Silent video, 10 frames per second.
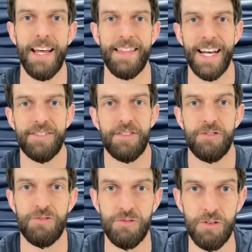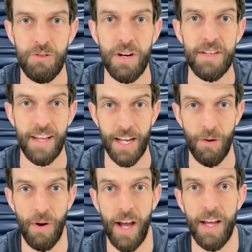That's the true
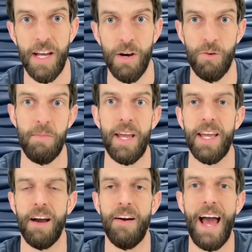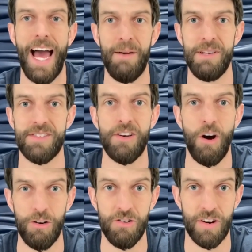takeaway. We're making our habits
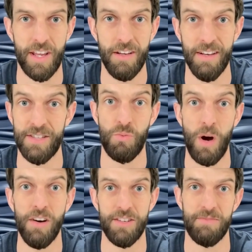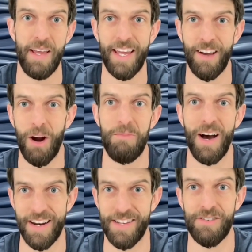harder to kill as well as making our
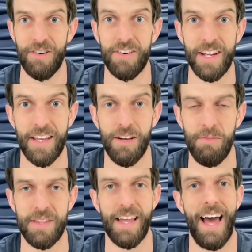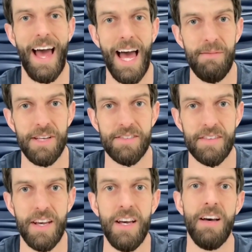bodies harder to kill. But the habits
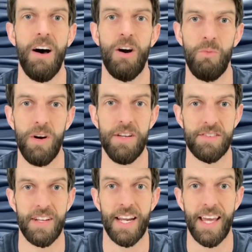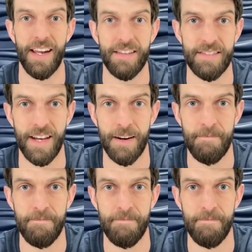are what is going to get us there.